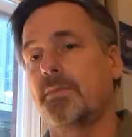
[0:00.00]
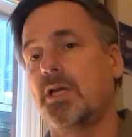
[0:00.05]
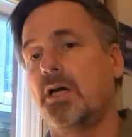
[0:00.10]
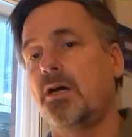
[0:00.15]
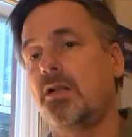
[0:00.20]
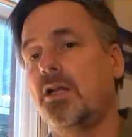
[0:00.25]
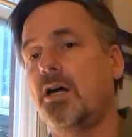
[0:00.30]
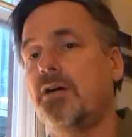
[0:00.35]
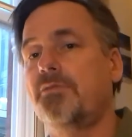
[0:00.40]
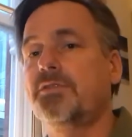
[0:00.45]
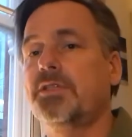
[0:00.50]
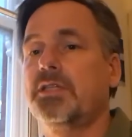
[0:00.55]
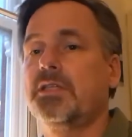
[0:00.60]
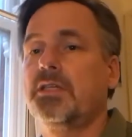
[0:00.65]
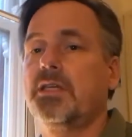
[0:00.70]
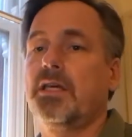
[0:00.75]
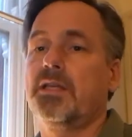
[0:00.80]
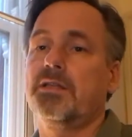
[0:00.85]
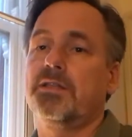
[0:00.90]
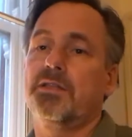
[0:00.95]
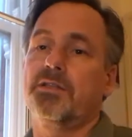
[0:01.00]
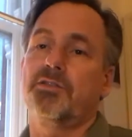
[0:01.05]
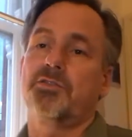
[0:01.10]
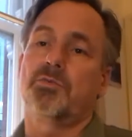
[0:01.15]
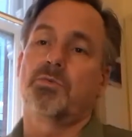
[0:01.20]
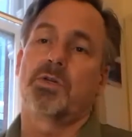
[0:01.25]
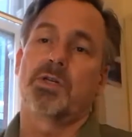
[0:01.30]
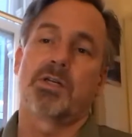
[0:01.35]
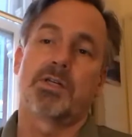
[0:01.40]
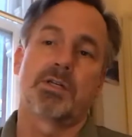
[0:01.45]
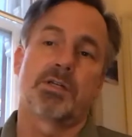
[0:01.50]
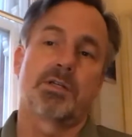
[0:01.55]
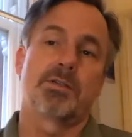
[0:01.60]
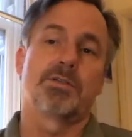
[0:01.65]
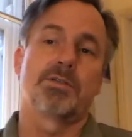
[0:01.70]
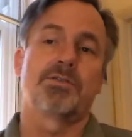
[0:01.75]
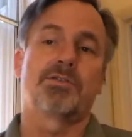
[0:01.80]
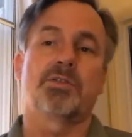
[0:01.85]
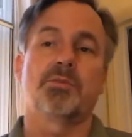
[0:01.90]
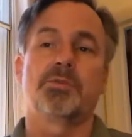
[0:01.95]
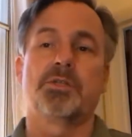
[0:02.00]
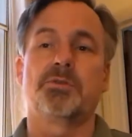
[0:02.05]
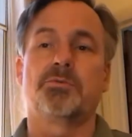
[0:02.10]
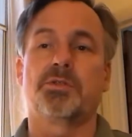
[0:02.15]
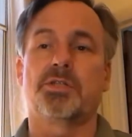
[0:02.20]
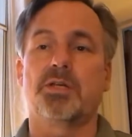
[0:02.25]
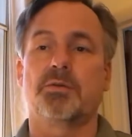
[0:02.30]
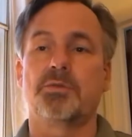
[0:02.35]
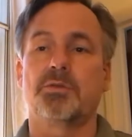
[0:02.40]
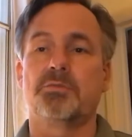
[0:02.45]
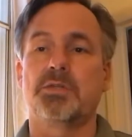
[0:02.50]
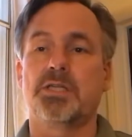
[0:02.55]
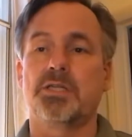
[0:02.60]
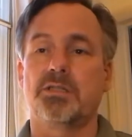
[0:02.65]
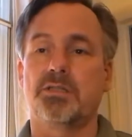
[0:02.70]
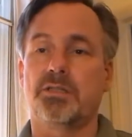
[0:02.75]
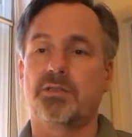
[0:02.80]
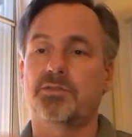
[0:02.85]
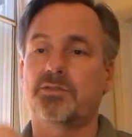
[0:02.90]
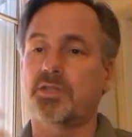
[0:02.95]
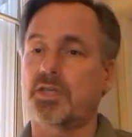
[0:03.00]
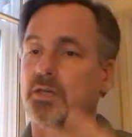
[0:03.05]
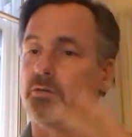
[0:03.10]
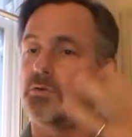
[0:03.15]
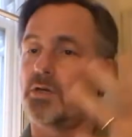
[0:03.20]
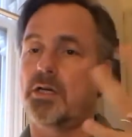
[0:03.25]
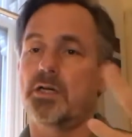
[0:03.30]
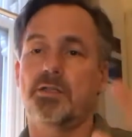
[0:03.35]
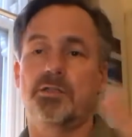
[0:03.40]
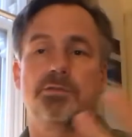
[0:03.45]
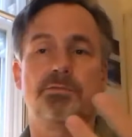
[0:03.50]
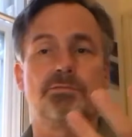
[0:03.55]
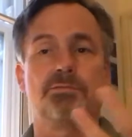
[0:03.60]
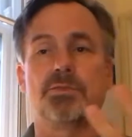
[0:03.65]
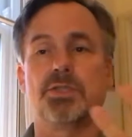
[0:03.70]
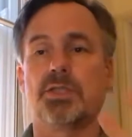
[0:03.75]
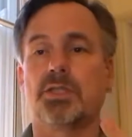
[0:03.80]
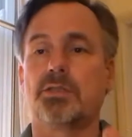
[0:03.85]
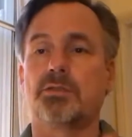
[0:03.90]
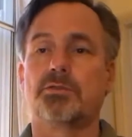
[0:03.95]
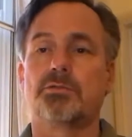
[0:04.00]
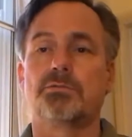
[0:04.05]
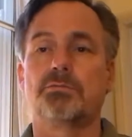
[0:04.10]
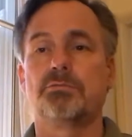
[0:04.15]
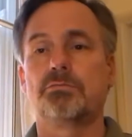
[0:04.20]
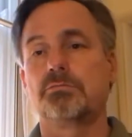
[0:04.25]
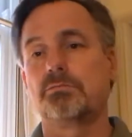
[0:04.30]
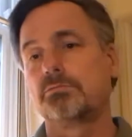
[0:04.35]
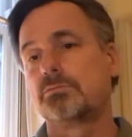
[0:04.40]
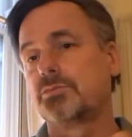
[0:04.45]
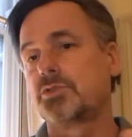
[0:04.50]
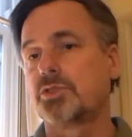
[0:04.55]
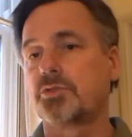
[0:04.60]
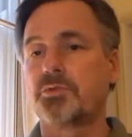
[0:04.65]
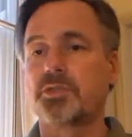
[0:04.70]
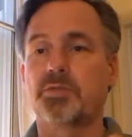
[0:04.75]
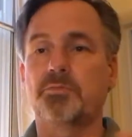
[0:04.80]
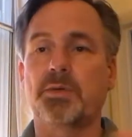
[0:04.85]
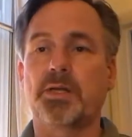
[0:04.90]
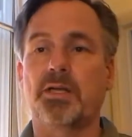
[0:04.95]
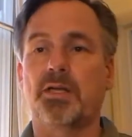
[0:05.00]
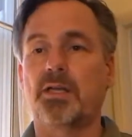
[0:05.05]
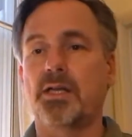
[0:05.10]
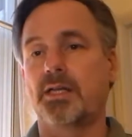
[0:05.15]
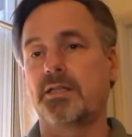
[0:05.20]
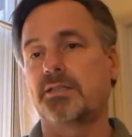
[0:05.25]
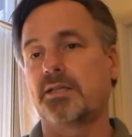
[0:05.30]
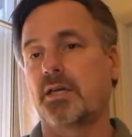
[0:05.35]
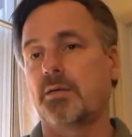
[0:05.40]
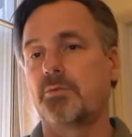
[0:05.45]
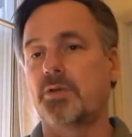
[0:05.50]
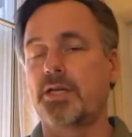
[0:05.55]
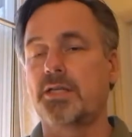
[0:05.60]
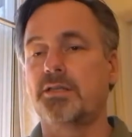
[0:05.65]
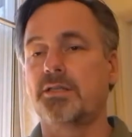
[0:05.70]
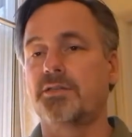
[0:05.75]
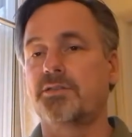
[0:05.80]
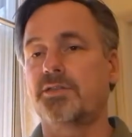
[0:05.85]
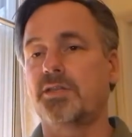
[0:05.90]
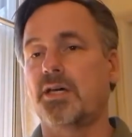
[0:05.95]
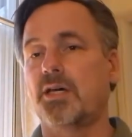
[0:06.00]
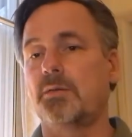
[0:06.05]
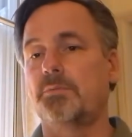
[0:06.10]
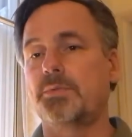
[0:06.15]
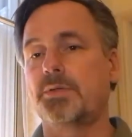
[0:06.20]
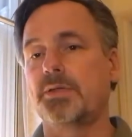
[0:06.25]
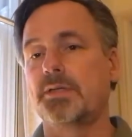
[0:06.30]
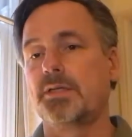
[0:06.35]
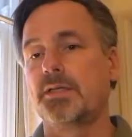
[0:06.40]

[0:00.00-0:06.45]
I'll often get this where somebody will come to me and they'll say, well, you know, should we spend a lot of time writing this up?